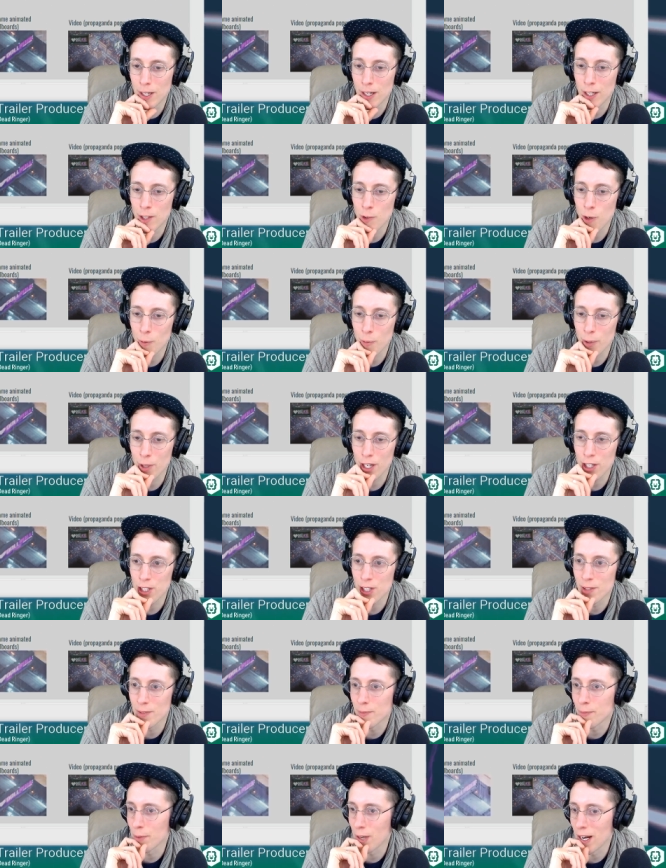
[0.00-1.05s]

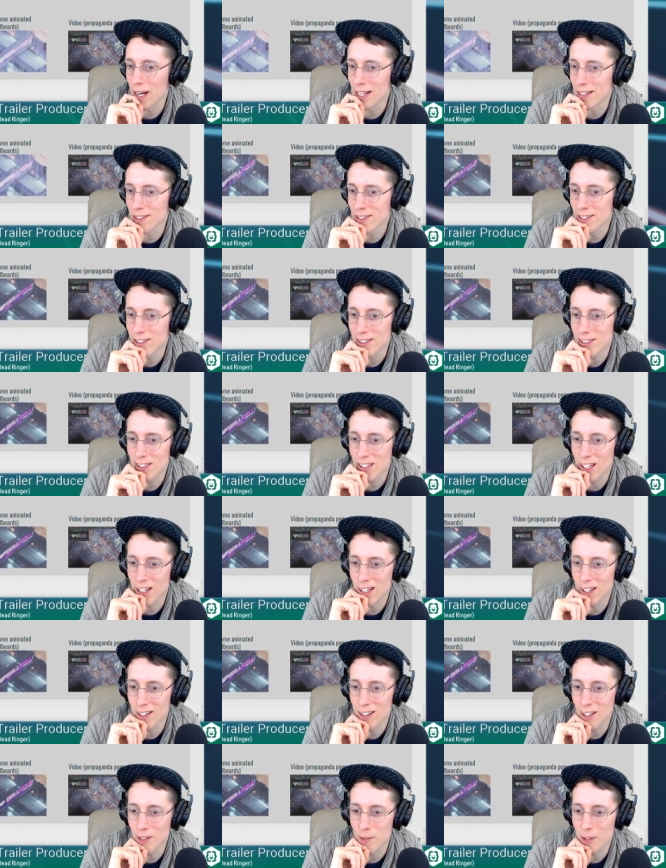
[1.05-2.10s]
corporation brands
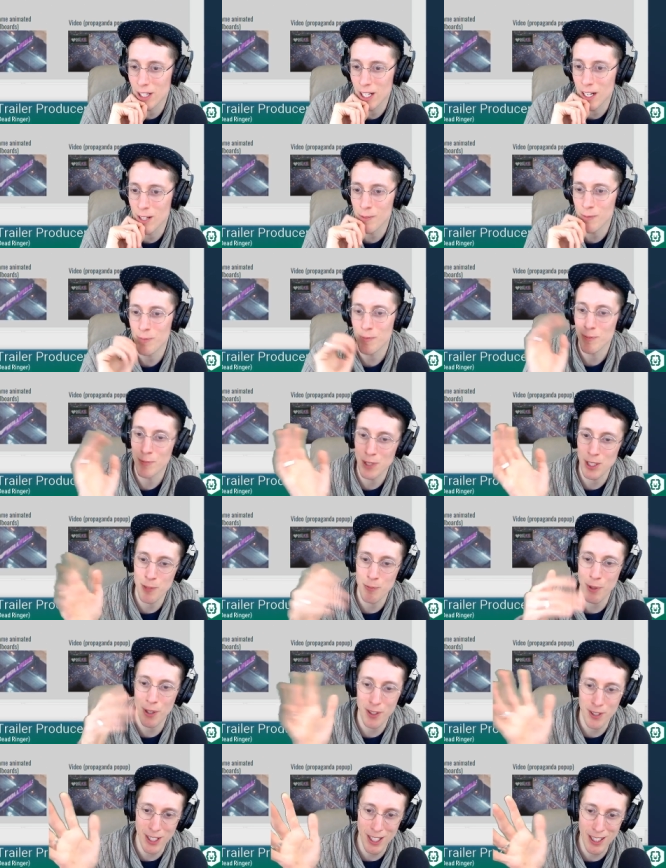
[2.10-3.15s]
that we're kind of be
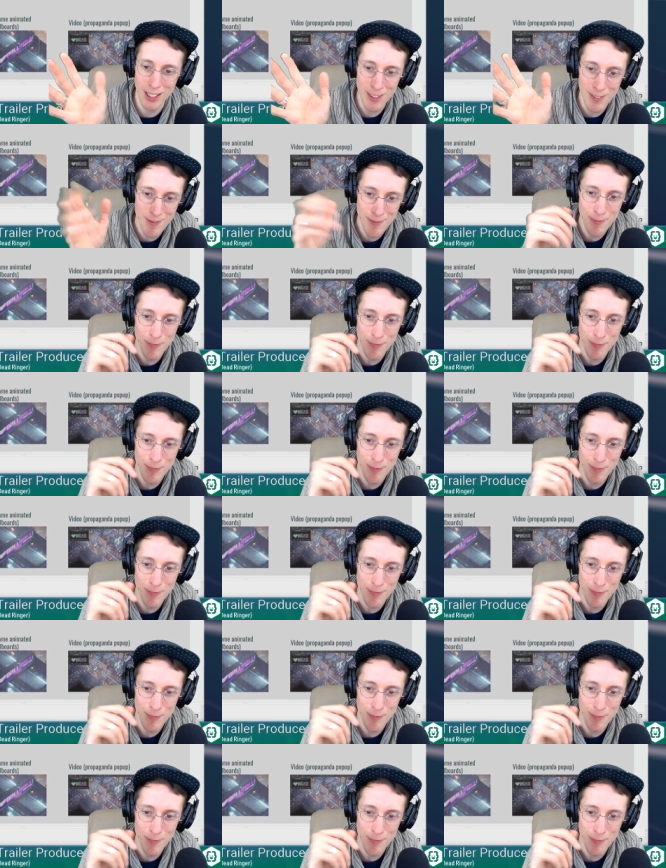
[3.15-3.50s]
sprinkling